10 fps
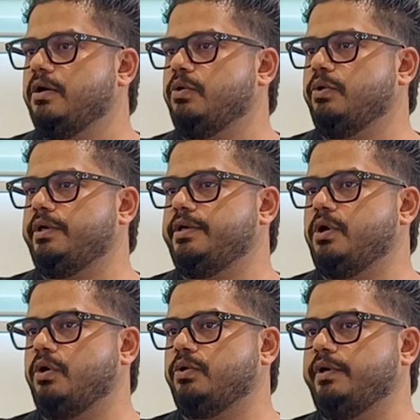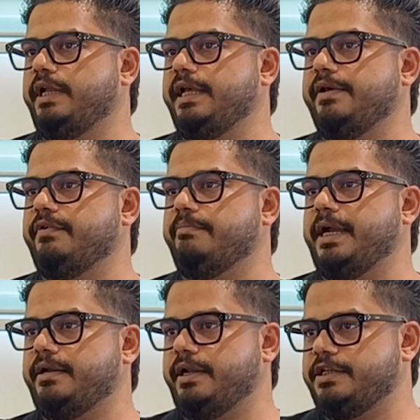could not only give a
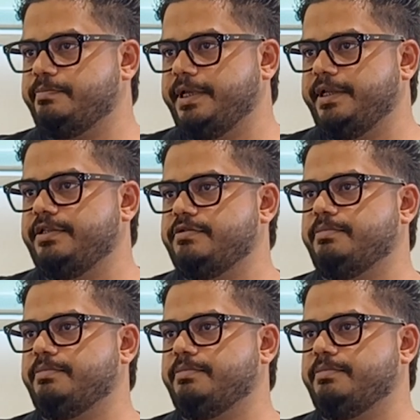better experience,